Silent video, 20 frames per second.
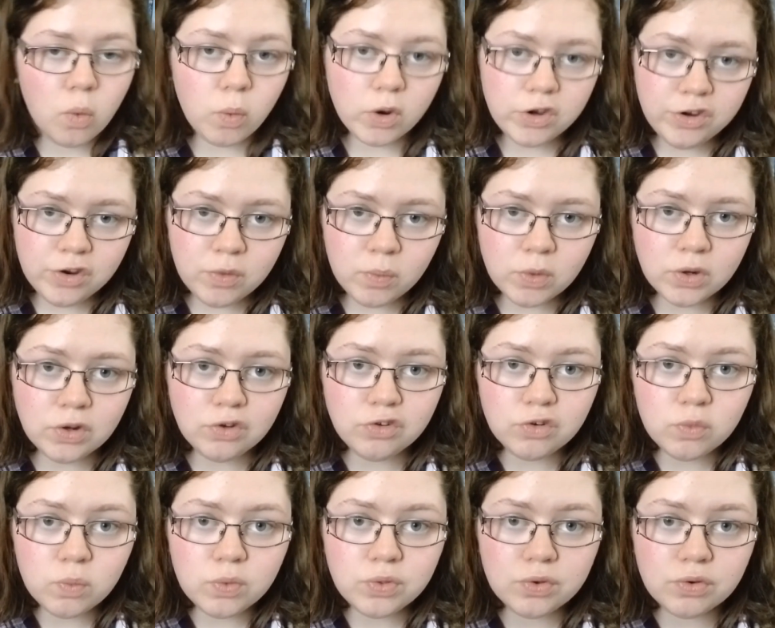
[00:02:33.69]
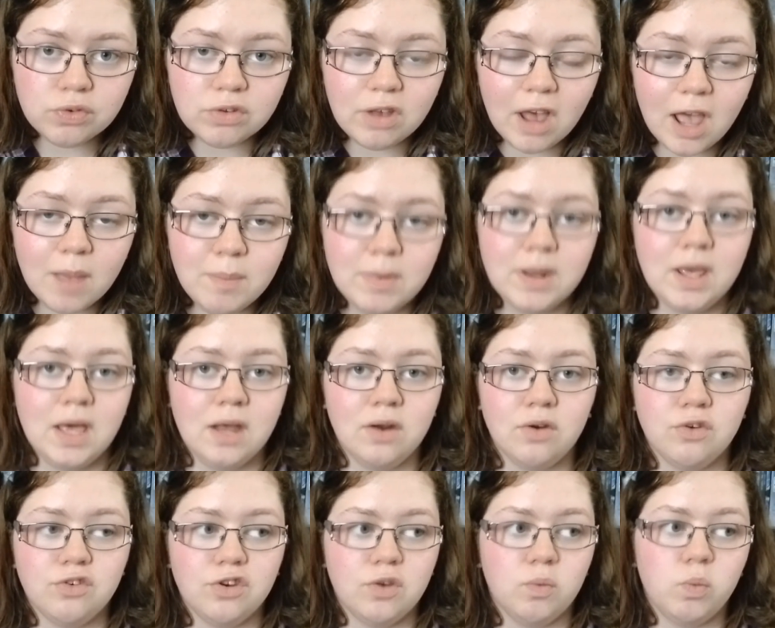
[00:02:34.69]
What do you want to do with your time and
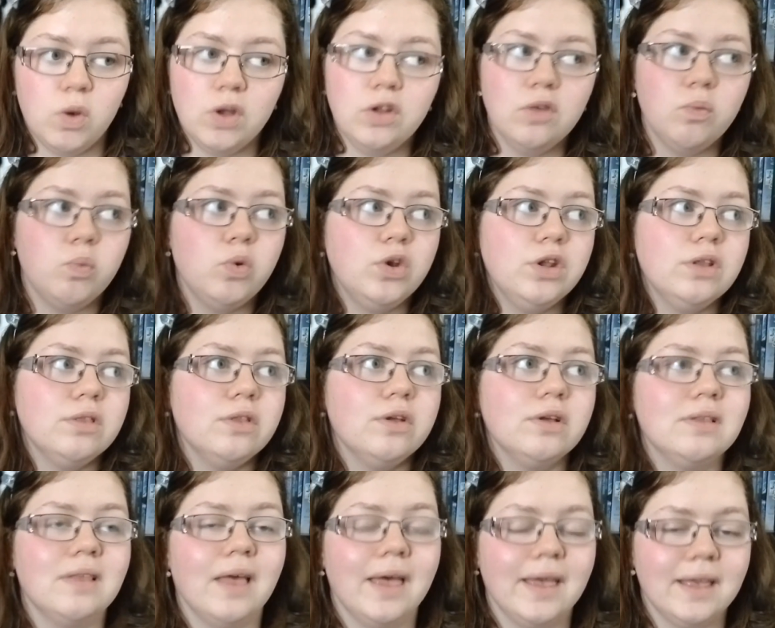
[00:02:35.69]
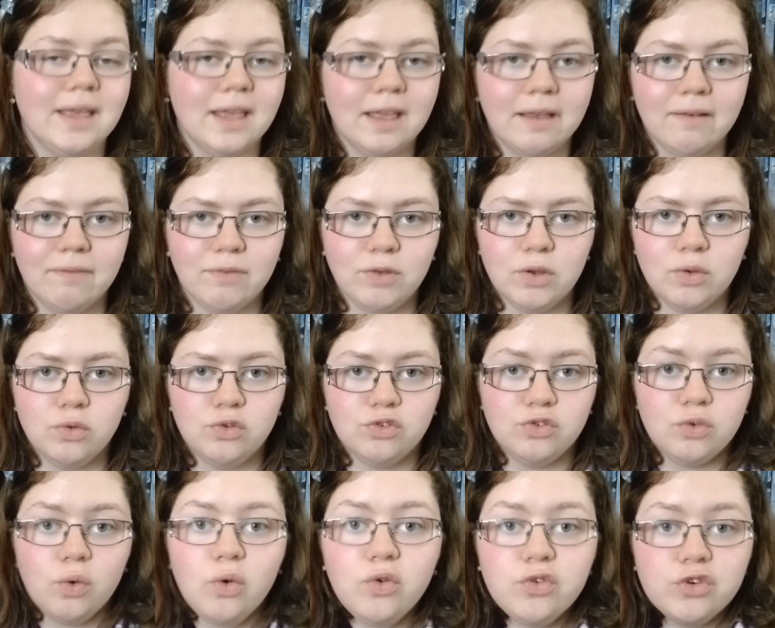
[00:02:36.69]
energy? What would it look like if you
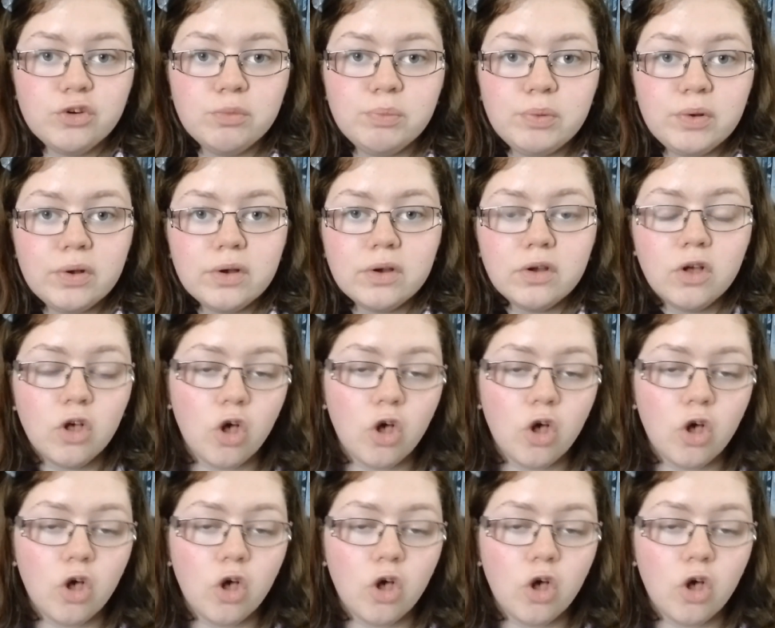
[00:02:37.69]
sold your book?